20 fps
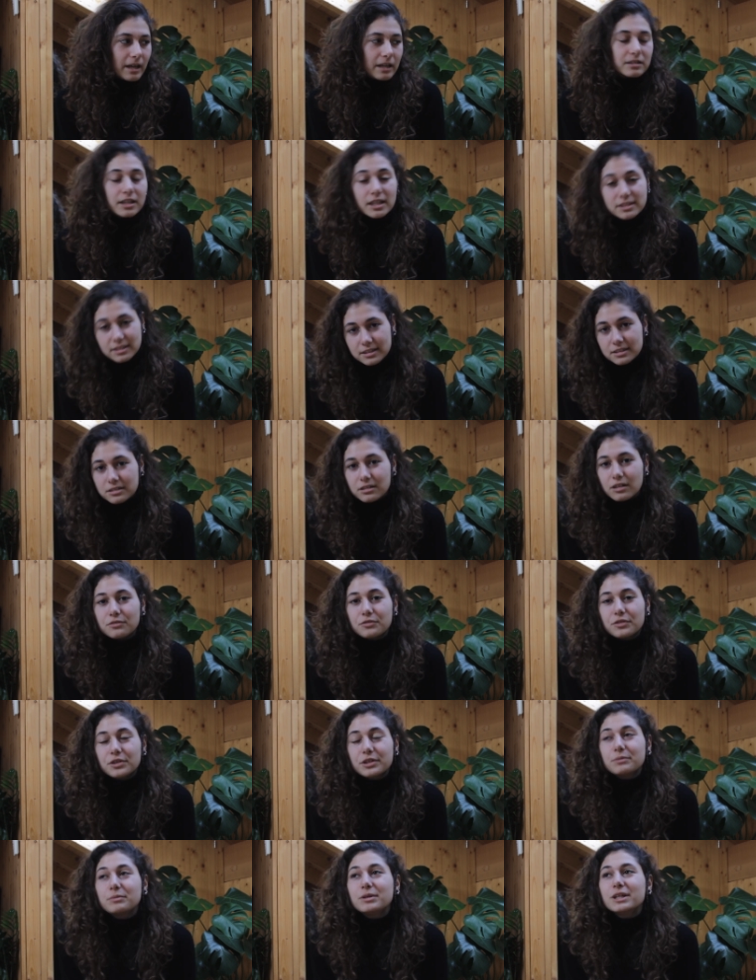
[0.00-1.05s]
that's
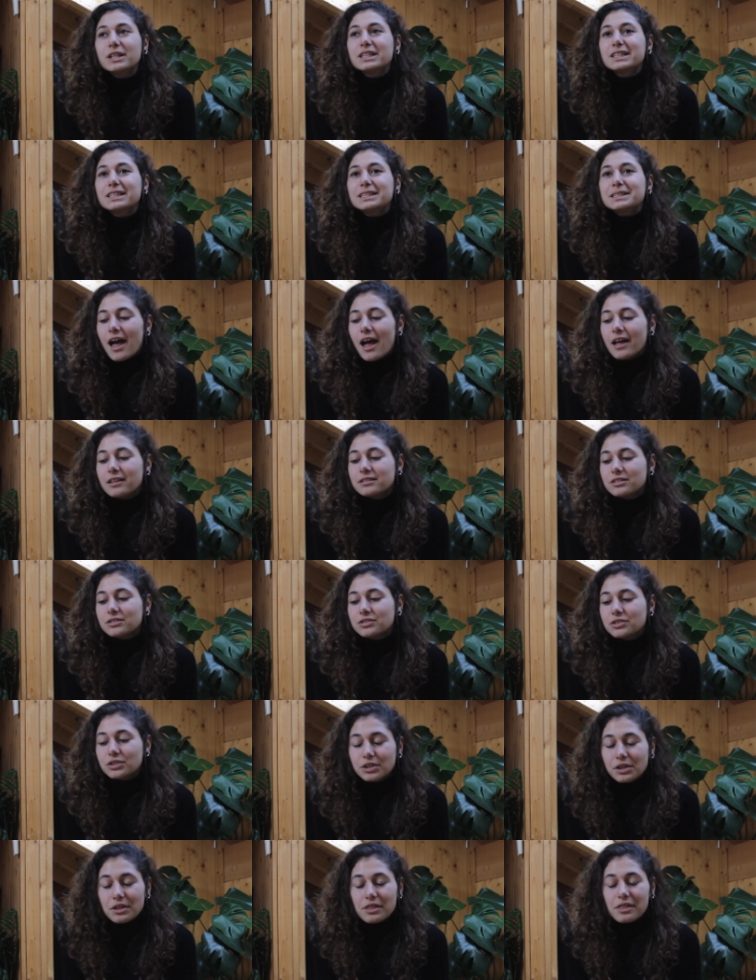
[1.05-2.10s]
discomfortable. And the
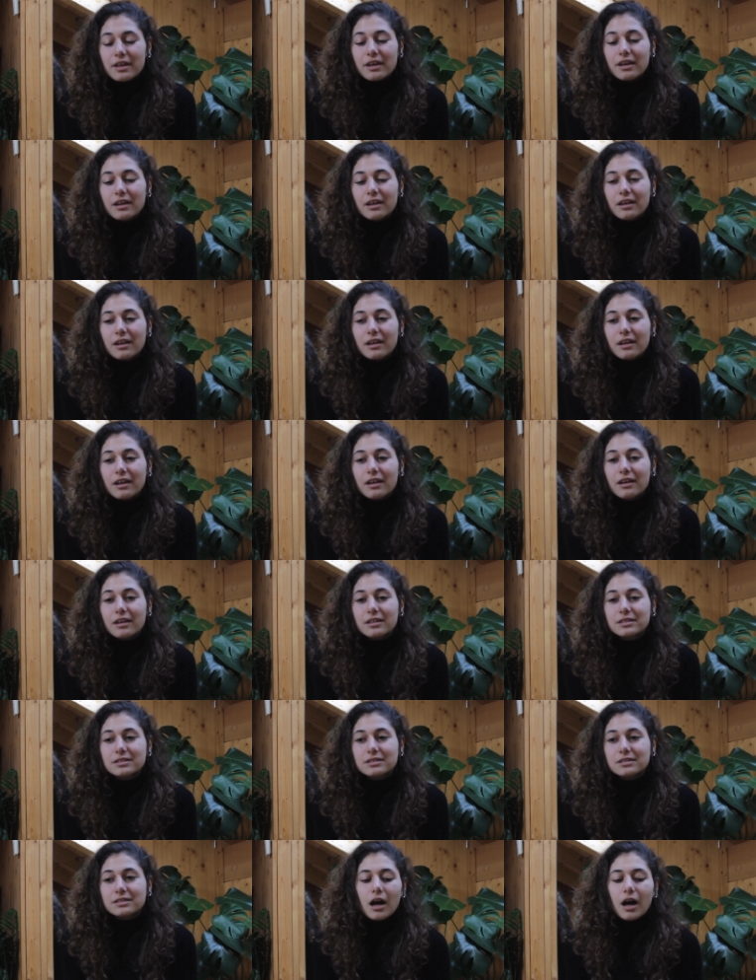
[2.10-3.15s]
third thing
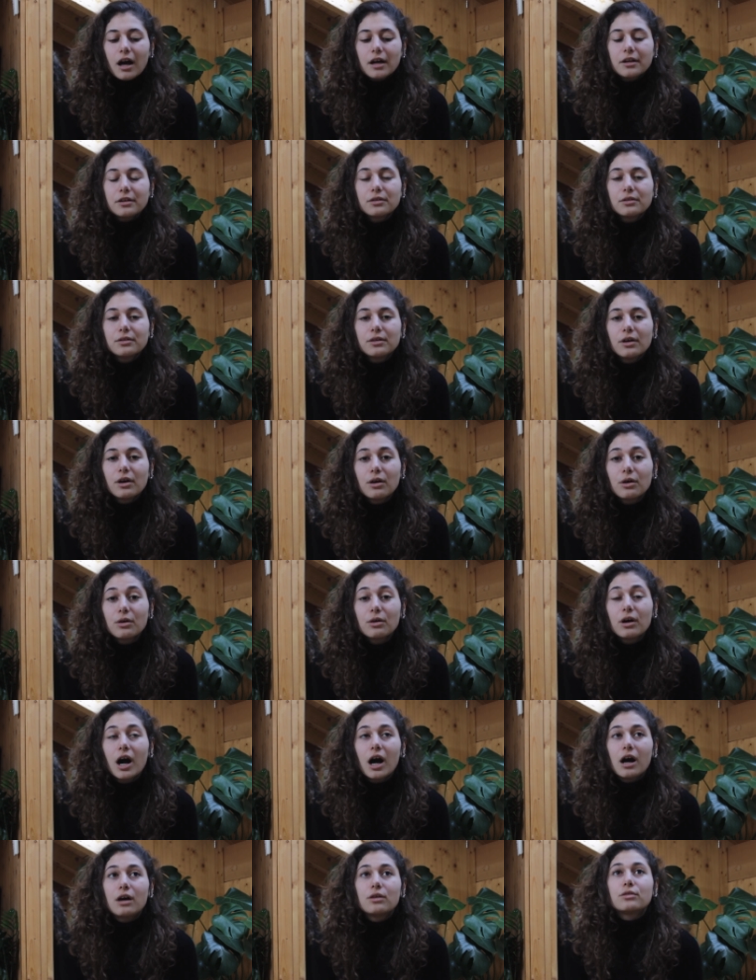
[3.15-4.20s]
is, I don't know
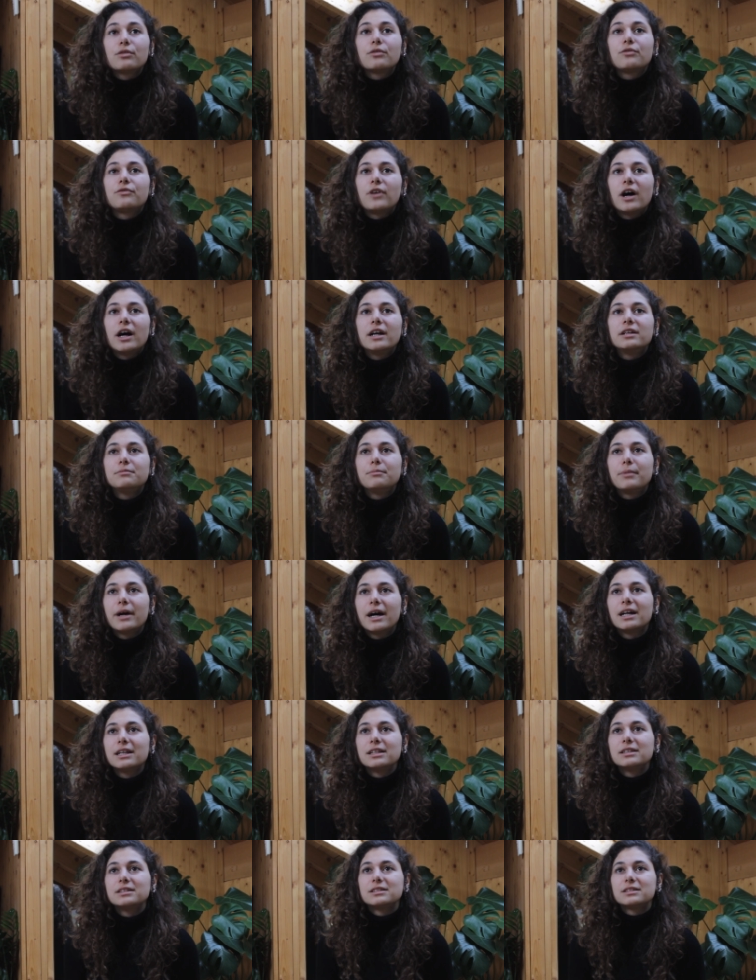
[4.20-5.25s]
how to find
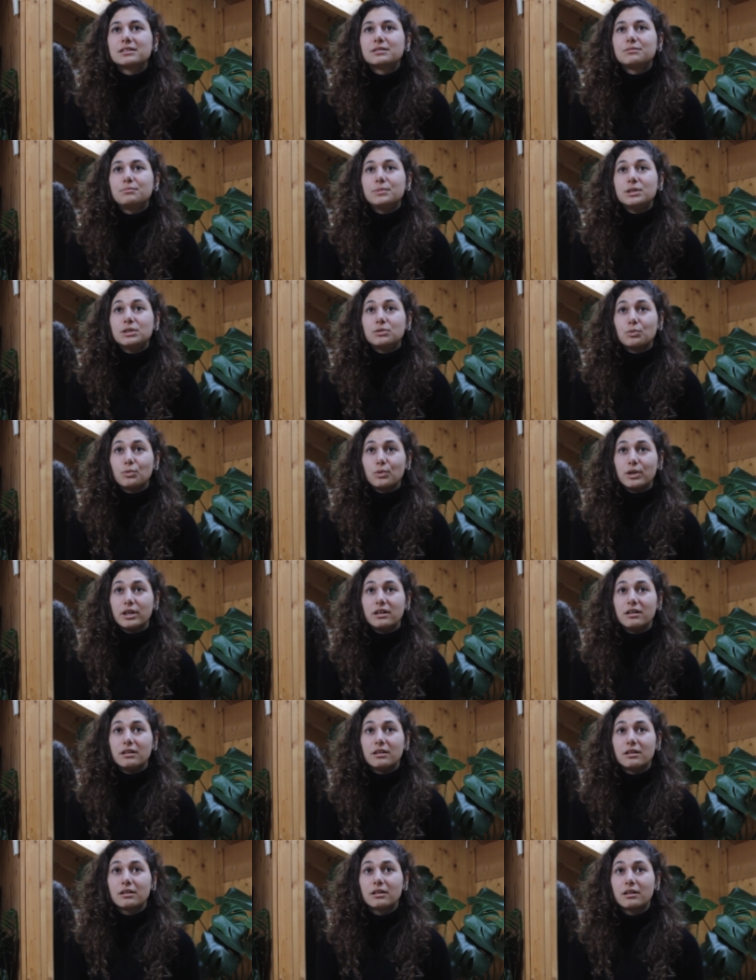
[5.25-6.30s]
balance
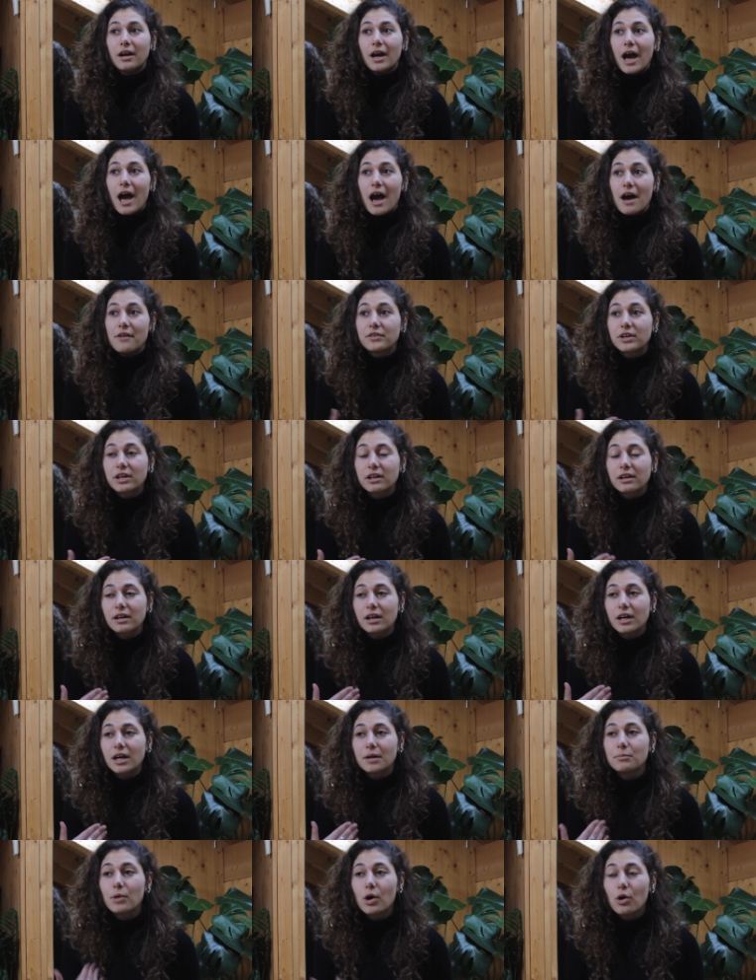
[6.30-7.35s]
between having
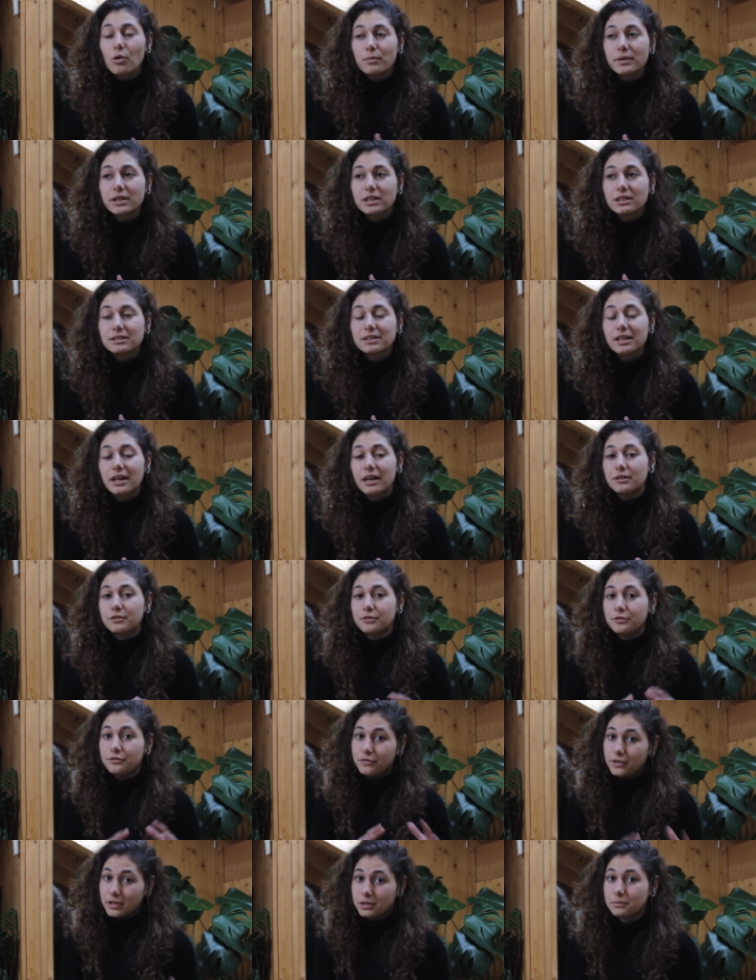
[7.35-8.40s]
a moment and
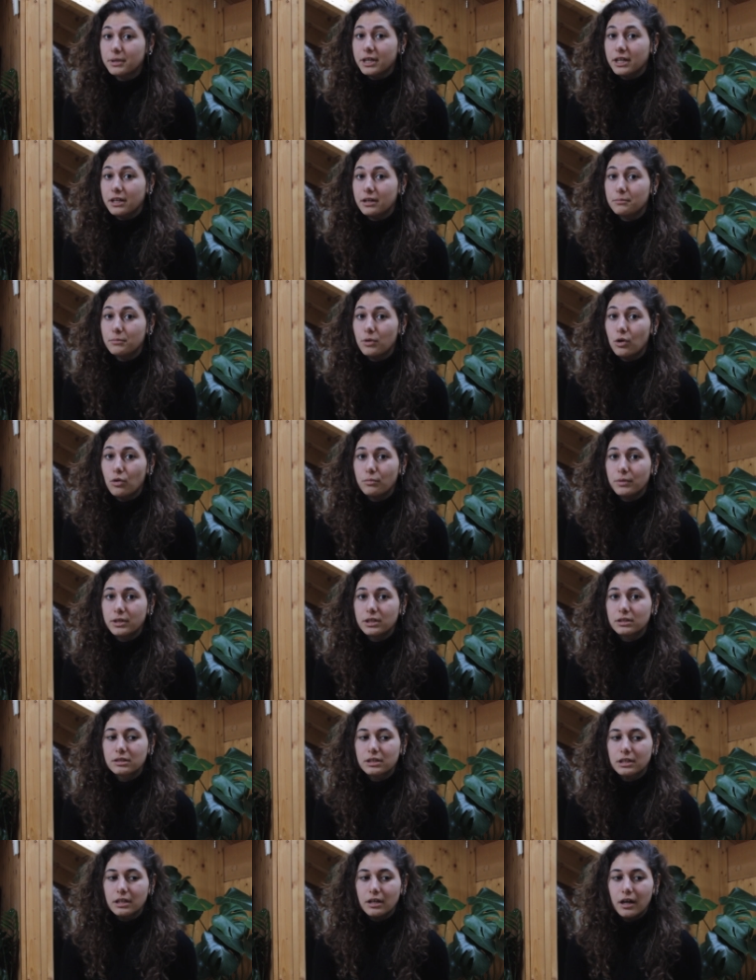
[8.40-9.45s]
filming a
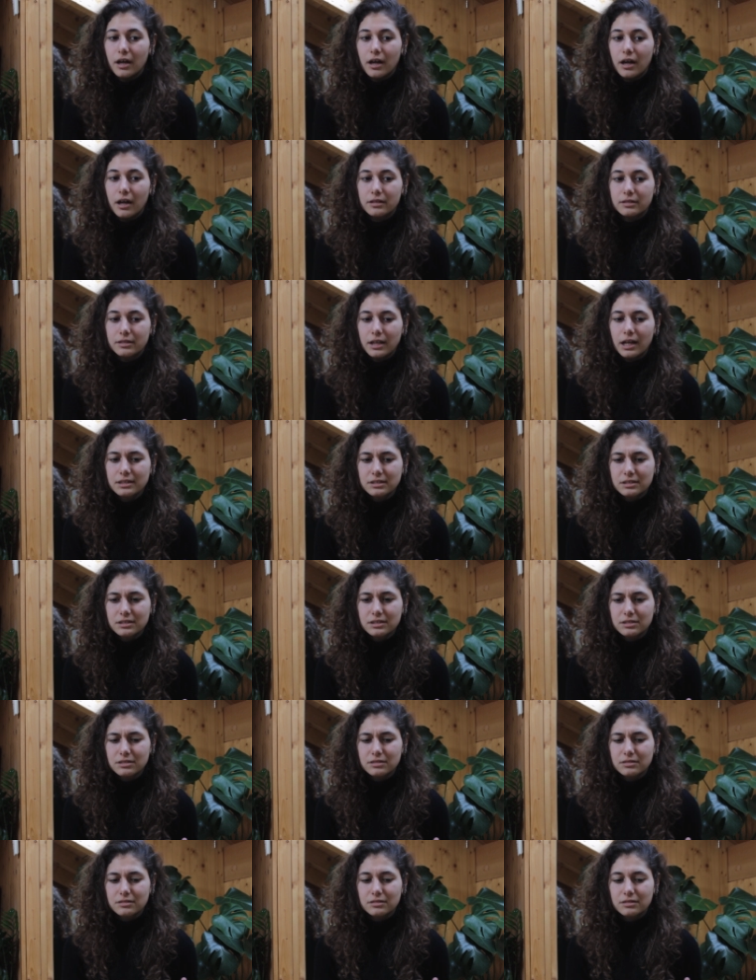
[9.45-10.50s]
moment. And
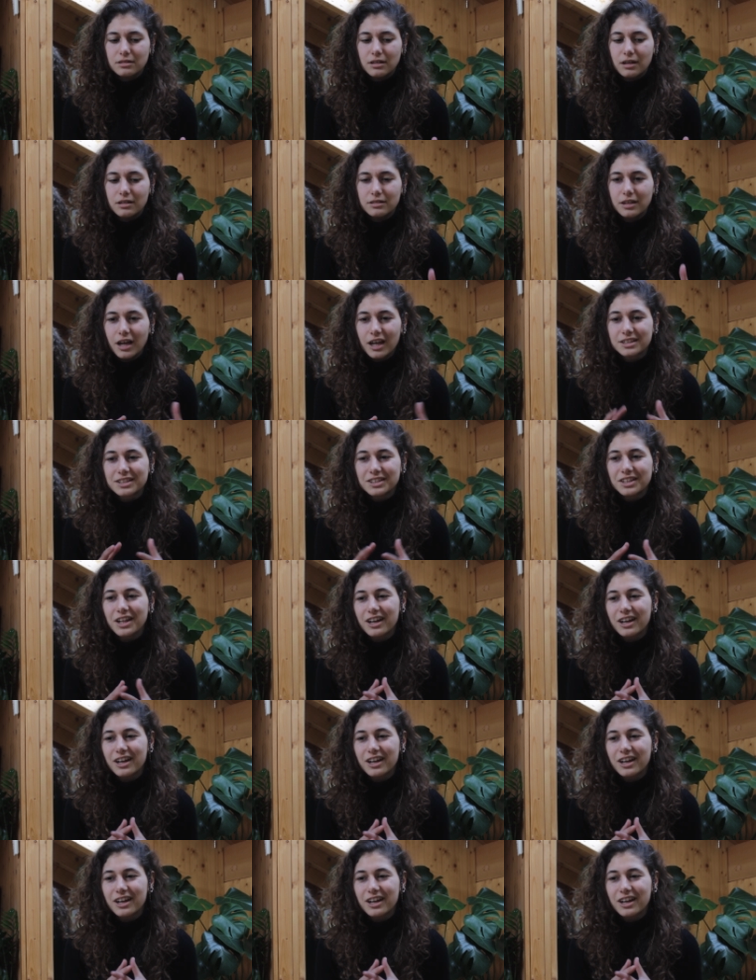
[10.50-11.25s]
that's that's